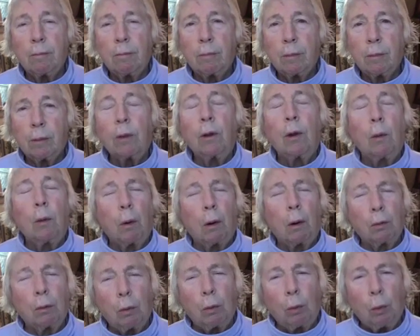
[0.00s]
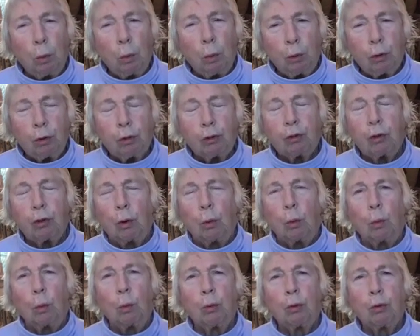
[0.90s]
you are old
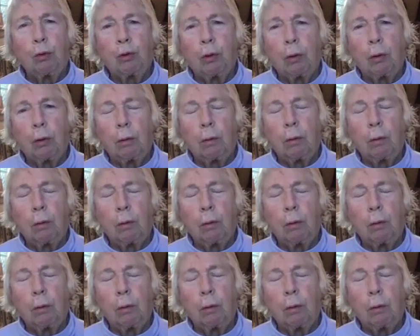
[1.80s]
souls.